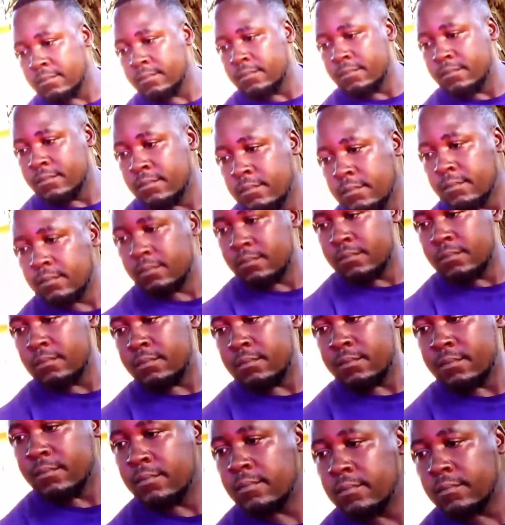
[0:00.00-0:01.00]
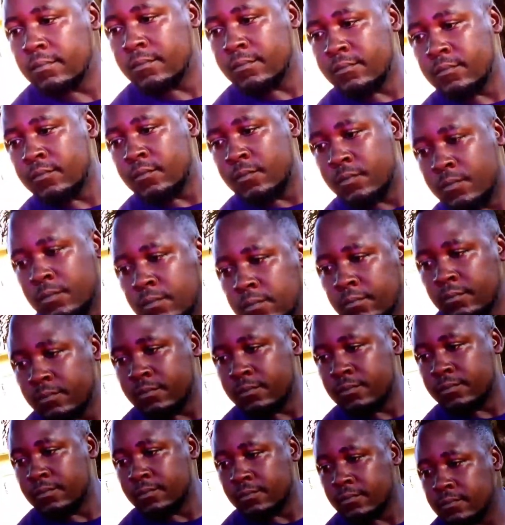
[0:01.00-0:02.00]
Pro. Bino sivya
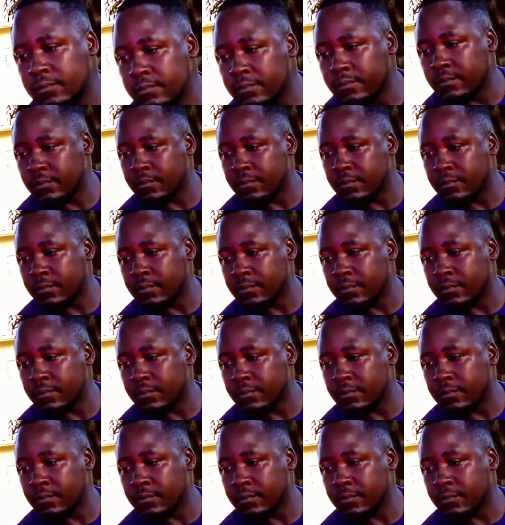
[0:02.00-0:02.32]
kufunya